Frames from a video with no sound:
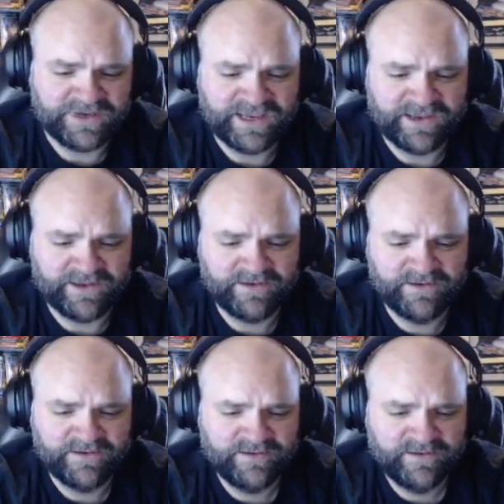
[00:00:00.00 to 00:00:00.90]
get
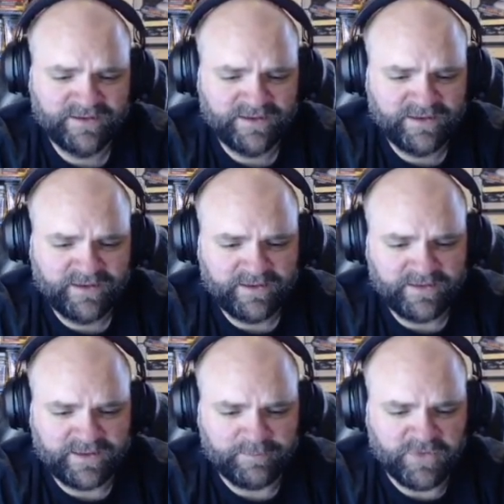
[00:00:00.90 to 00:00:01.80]

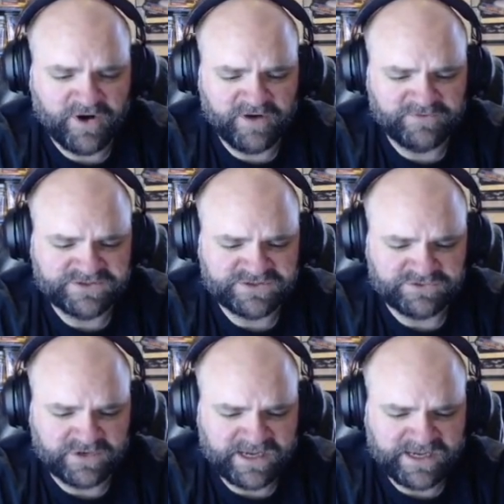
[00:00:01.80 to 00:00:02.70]
like Marvel
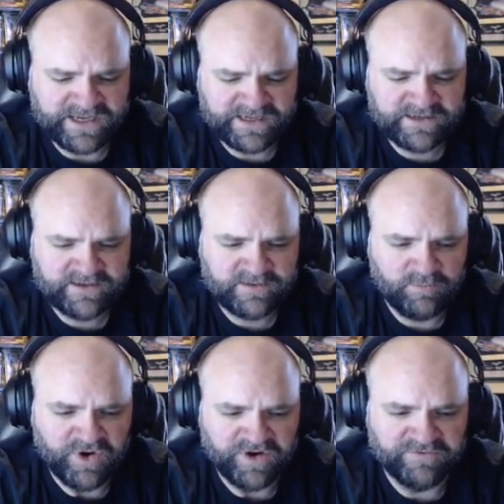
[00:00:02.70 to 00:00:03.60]
Soraya,
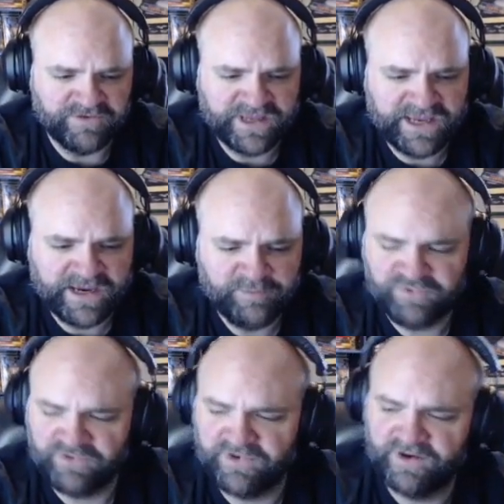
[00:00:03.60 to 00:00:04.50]
Marvel
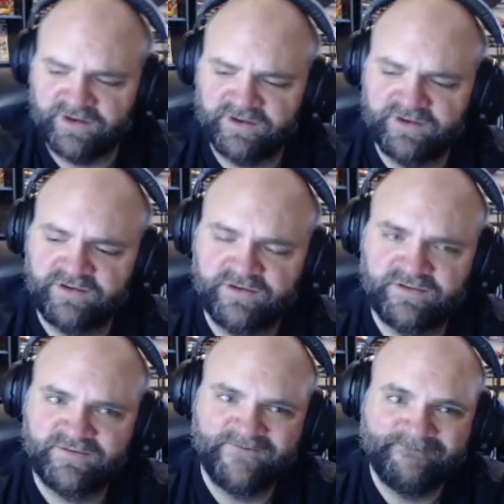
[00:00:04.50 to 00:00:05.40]
Emperor,
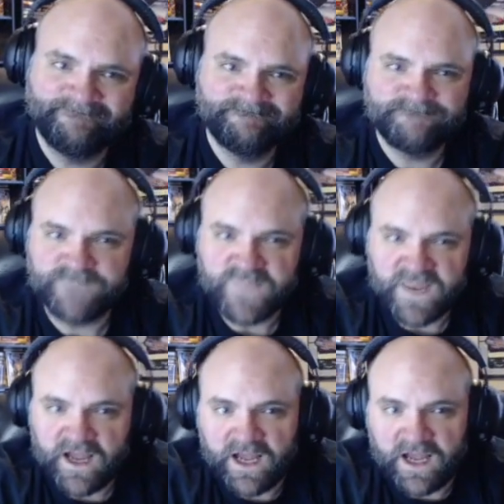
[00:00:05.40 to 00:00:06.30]

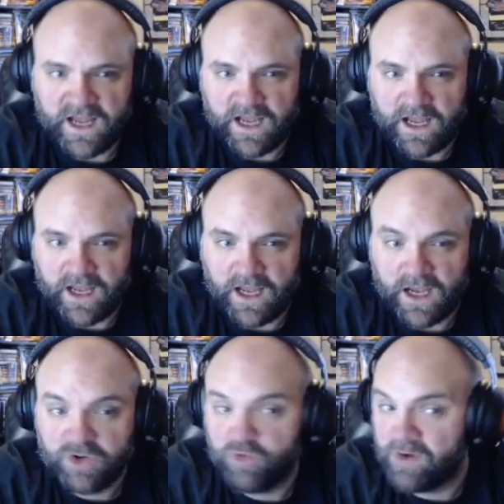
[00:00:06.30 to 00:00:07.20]

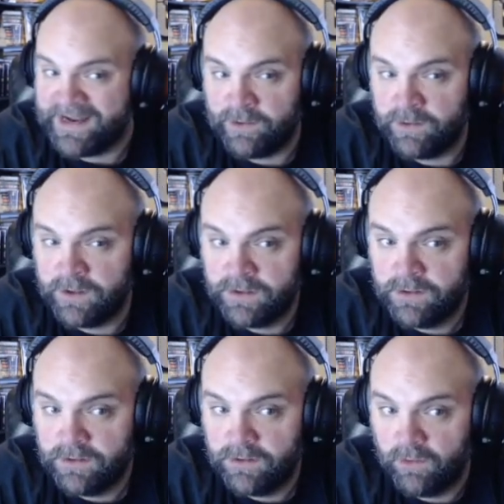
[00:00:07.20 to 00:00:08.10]
Crown,
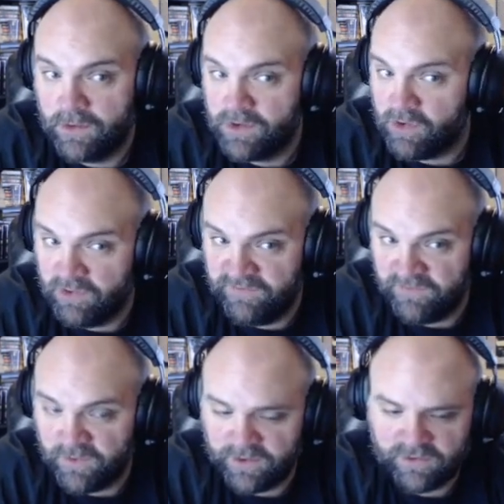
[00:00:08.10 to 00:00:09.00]
Cold
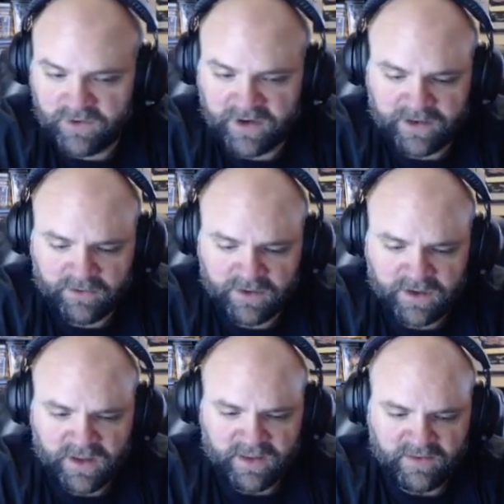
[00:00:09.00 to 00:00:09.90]
Foil Crown,
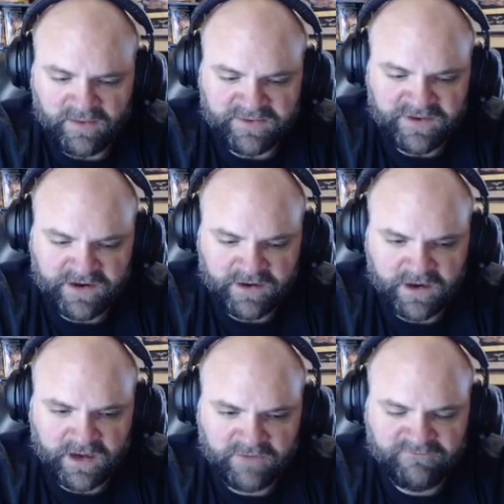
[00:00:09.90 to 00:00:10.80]
like, there
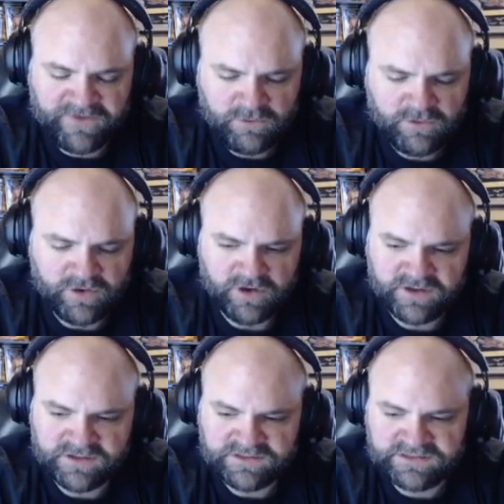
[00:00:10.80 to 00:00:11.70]
are a few
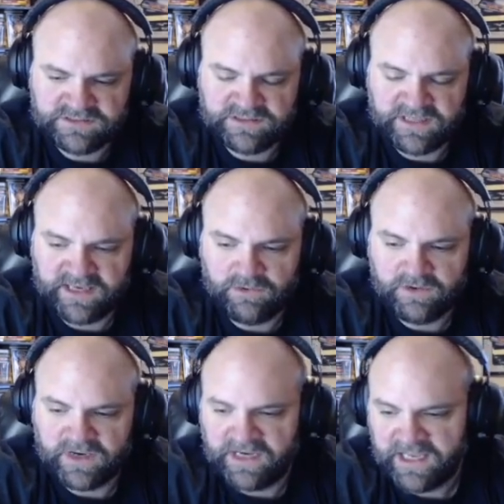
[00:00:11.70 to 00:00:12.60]
cards that you
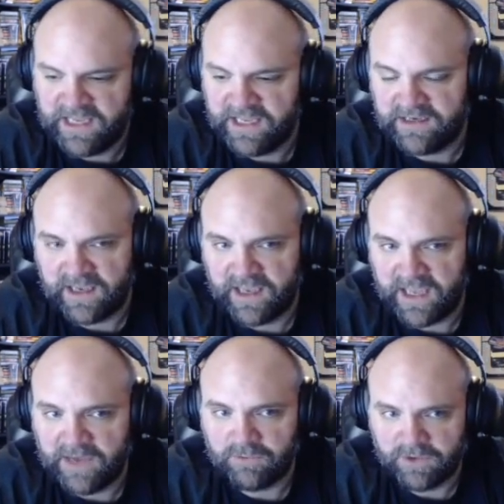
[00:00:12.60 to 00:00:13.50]
can hit
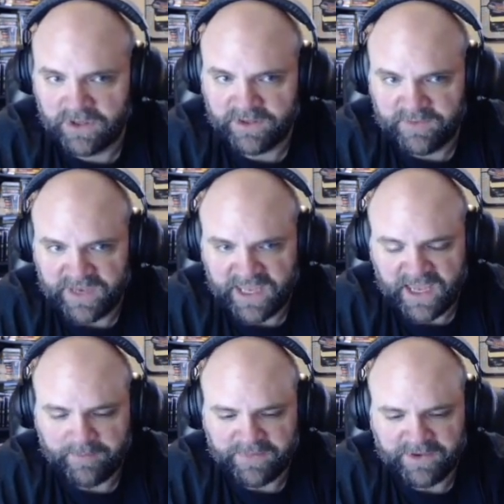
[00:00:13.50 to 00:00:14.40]
and really be
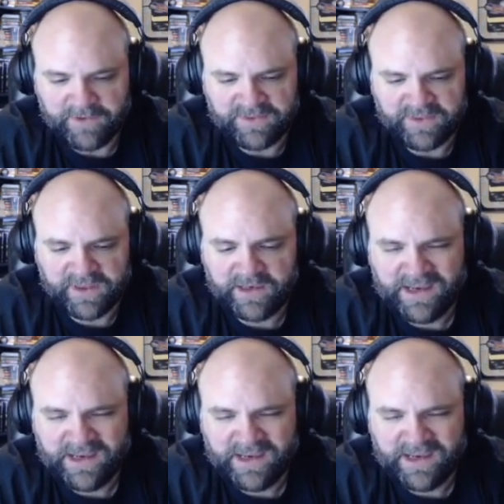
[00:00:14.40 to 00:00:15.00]
happy with it.